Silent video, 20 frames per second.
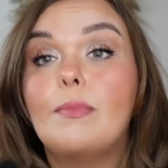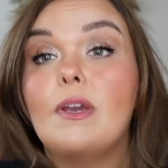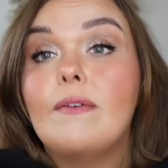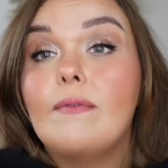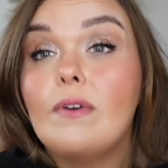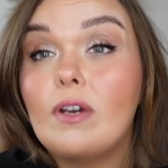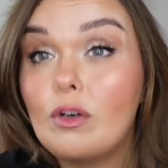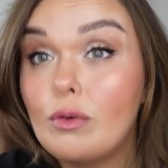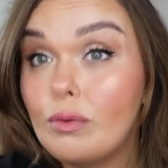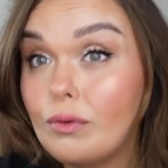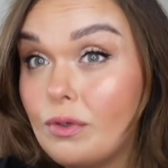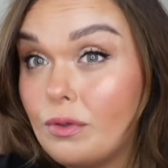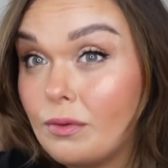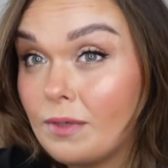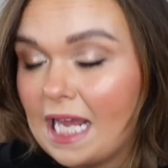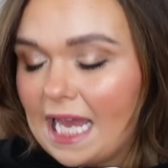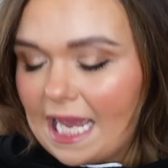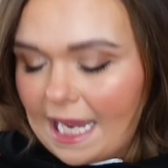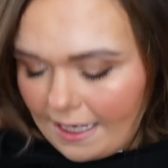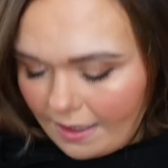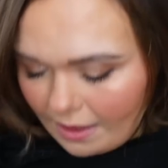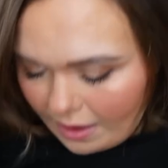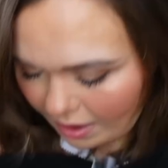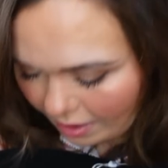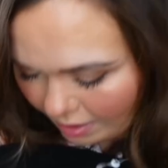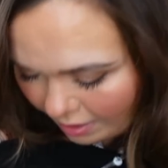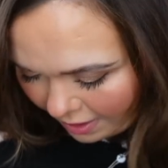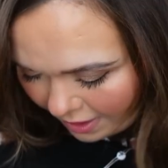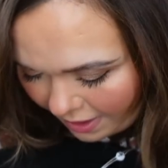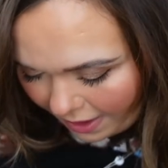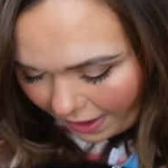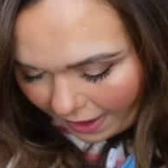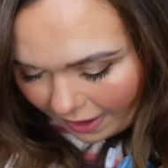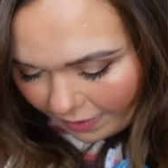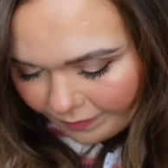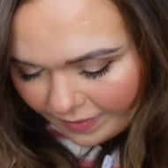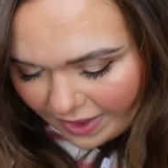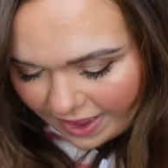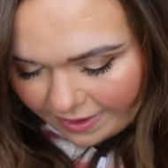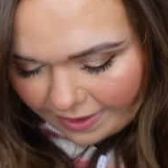bit of a crew neck
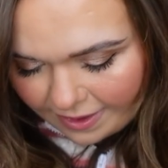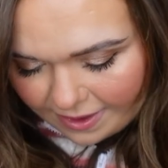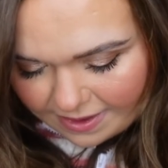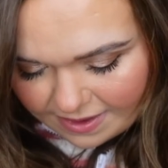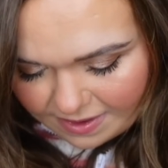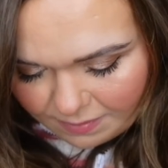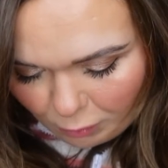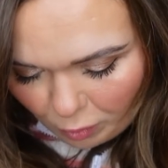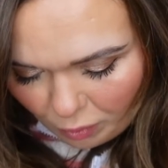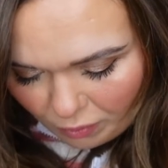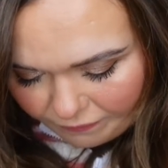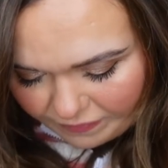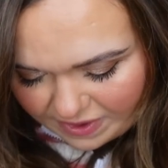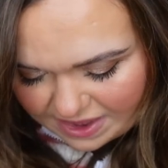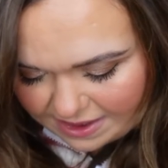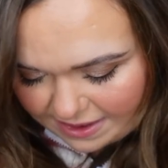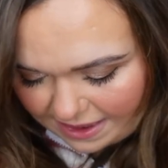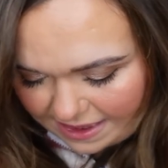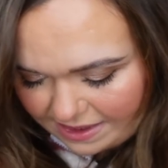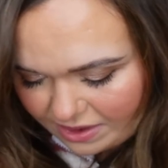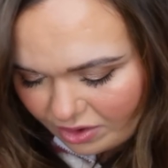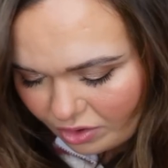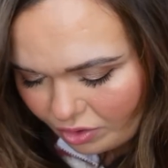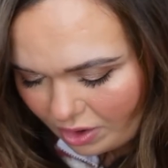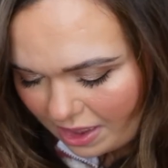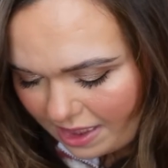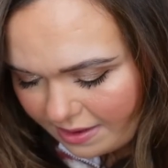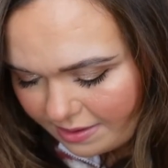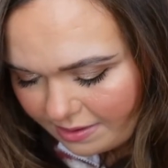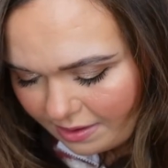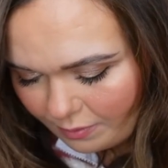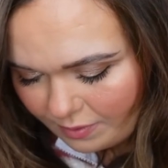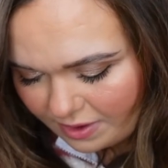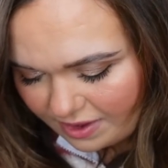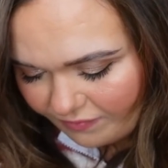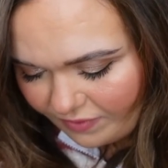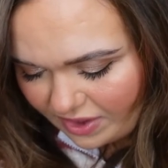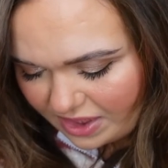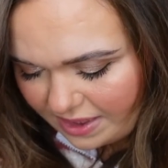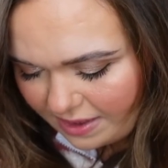and then it's more of a skater dress so it's
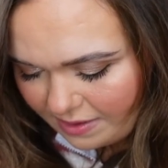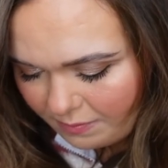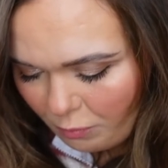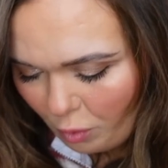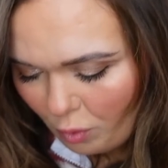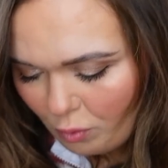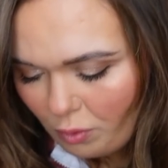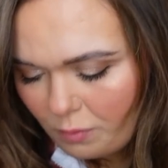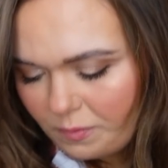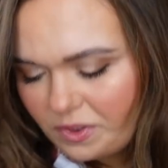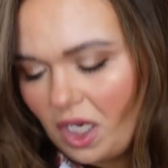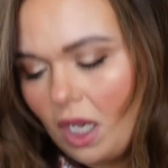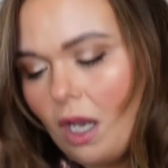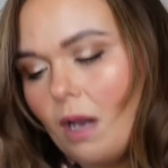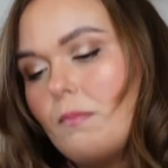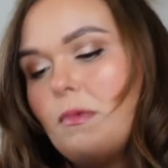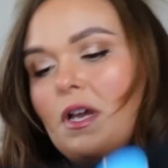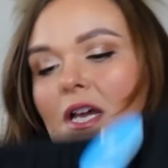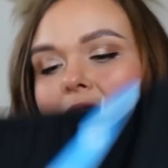fitted more up top